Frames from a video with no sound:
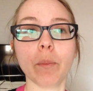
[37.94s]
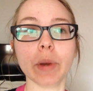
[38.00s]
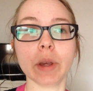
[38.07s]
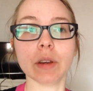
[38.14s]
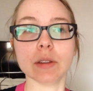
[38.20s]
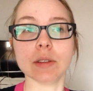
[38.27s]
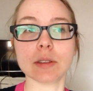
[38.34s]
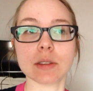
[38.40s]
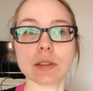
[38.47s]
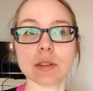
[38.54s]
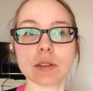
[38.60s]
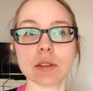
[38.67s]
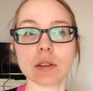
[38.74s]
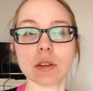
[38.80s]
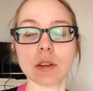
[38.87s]

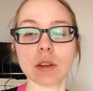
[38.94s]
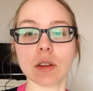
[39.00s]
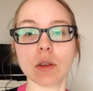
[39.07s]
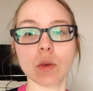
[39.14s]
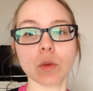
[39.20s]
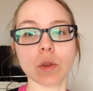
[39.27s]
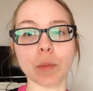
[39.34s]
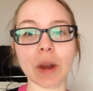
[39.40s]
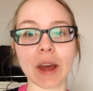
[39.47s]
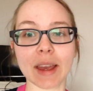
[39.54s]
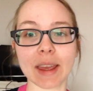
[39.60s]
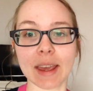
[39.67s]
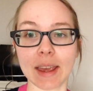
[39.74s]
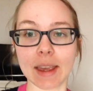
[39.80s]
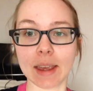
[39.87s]
because the
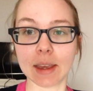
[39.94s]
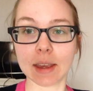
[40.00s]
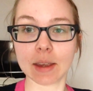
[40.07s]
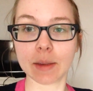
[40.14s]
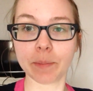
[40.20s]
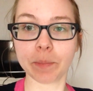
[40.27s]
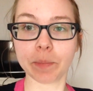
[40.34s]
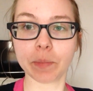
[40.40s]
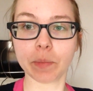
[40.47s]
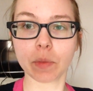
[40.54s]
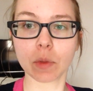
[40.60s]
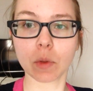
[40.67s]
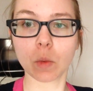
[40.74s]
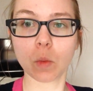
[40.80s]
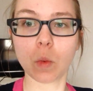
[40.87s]
black ink,
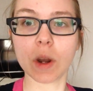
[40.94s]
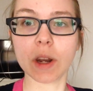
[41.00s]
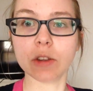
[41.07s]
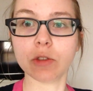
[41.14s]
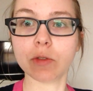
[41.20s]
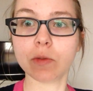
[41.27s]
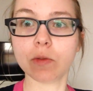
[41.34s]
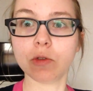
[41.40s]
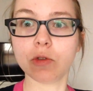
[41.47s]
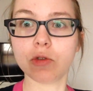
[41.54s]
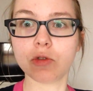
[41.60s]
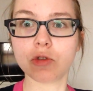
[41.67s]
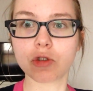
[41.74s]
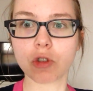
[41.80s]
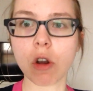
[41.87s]
when it's
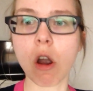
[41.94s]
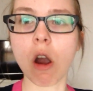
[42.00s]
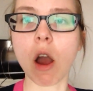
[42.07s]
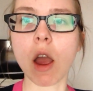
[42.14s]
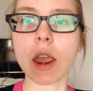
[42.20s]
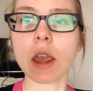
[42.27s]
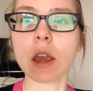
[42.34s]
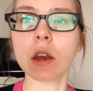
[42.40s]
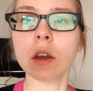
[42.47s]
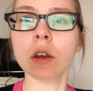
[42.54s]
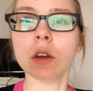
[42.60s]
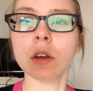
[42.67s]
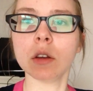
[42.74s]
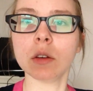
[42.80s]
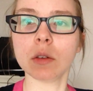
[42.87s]
dry
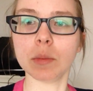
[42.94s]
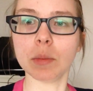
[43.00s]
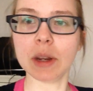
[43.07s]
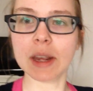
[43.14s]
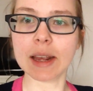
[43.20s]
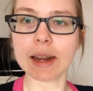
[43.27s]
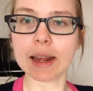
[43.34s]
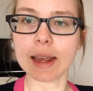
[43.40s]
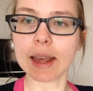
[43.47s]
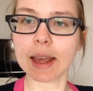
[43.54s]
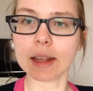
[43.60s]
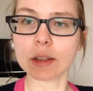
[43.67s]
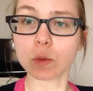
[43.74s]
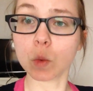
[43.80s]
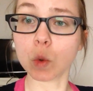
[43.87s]
completely,
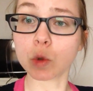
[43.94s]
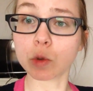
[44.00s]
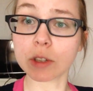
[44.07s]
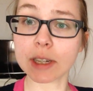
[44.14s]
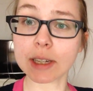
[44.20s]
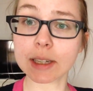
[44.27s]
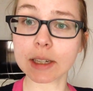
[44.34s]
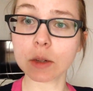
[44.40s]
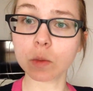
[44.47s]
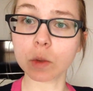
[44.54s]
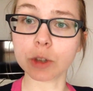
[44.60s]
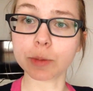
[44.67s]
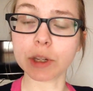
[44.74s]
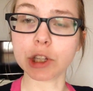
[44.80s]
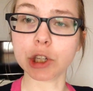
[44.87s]
it's water resistant,
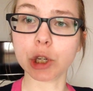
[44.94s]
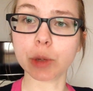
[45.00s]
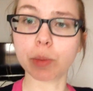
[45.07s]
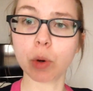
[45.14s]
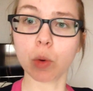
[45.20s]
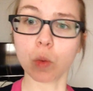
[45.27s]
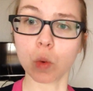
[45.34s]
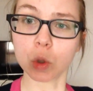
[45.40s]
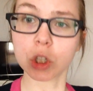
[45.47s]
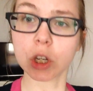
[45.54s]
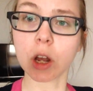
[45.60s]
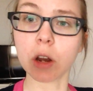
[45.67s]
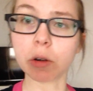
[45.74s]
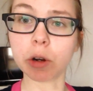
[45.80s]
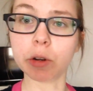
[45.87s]
which means you can put
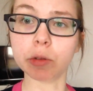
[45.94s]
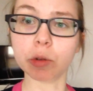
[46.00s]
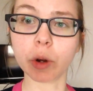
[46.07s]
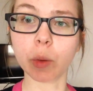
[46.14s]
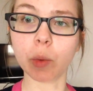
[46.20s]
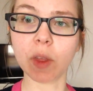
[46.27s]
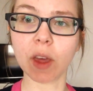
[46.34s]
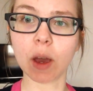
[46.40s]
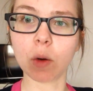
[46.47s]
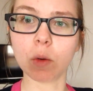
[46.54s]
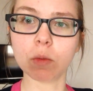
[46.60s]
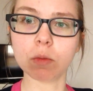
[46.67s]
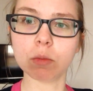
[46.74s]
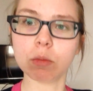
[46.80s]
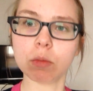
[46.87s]
watercolour over it
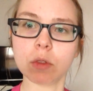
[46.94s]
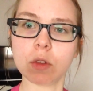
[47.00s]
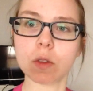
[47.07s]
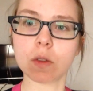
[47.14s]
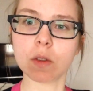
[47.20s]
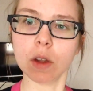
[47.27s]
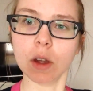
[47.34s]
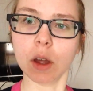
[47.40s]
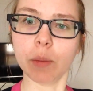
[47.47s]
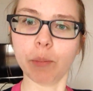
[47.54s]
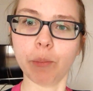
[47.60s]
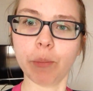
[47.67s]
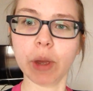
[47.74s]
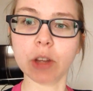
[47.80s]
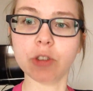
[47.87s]
without the
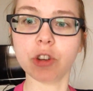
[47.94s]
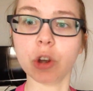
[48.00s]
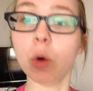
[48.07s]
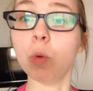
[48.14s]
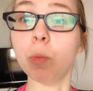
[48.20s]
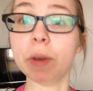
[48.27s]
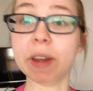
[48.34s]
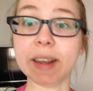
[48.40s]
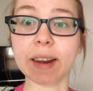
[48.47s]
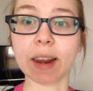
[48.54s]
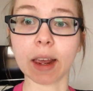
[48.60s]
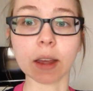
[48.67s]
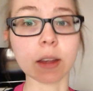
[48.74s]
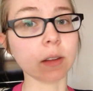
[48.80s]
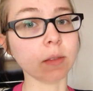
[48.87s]
picture all
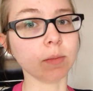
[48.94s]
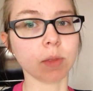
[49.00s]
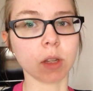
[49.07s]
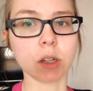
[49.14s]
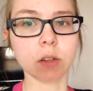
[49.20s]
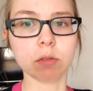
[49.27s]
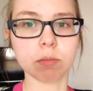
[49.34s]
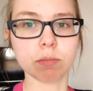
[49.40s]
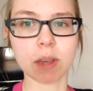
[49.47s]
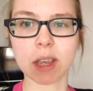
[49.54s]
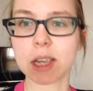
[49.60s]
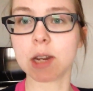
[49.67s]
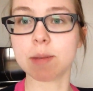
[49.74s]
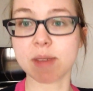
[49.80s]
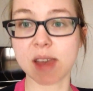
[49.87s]
bleeding and
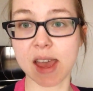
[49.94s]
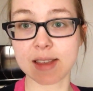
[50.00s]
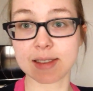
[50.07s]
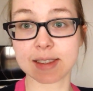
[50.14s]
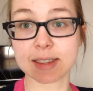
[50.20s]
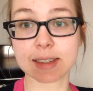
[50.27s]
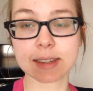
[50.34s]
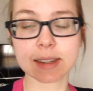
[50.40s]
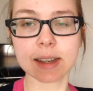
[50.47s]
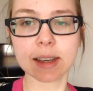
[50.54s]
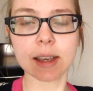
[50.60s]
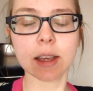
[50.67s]
making a mess.